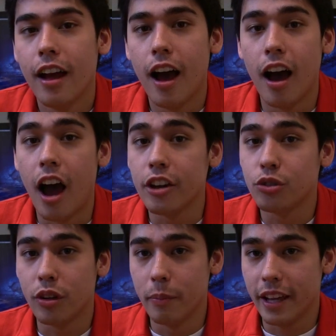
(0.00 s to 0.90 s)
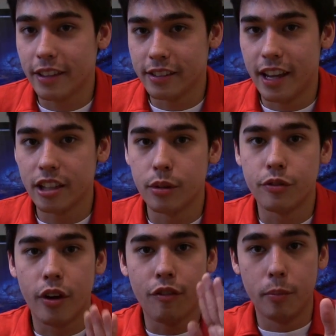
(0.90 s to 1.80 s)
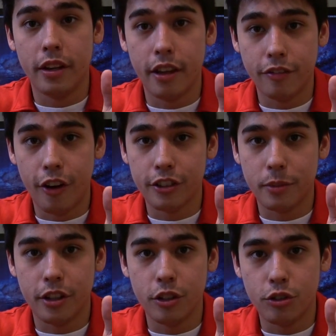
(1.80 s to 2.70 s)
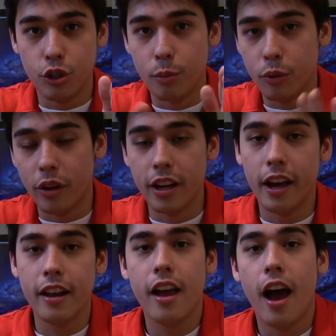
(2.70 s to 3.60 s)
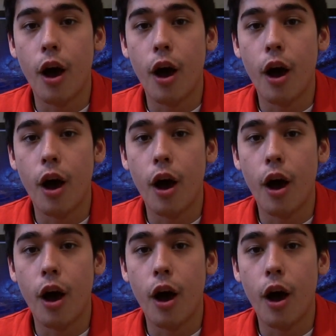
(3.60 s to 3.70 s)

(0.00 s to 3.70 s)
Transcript: Uh, I just want to make this announcement for everybody that follows me on YouTube and whatnot.